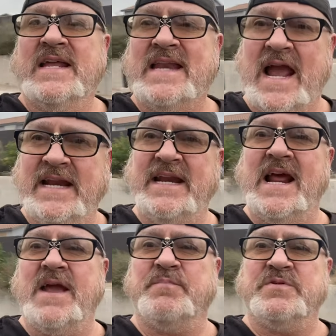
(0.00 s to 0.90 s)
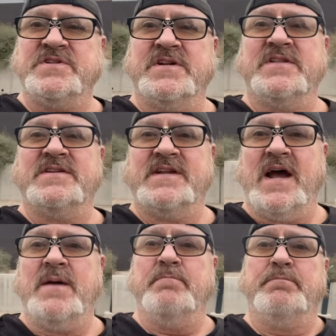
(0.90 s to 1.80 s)
ninety-nine percent of the
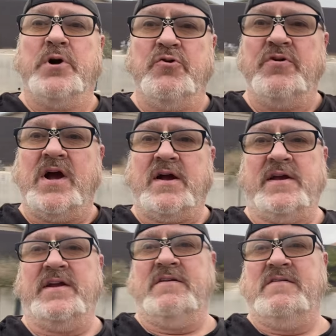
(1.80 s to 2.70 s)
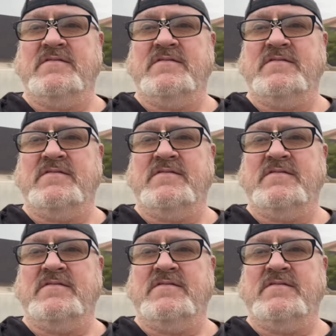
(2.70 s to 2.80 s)
time boondocking.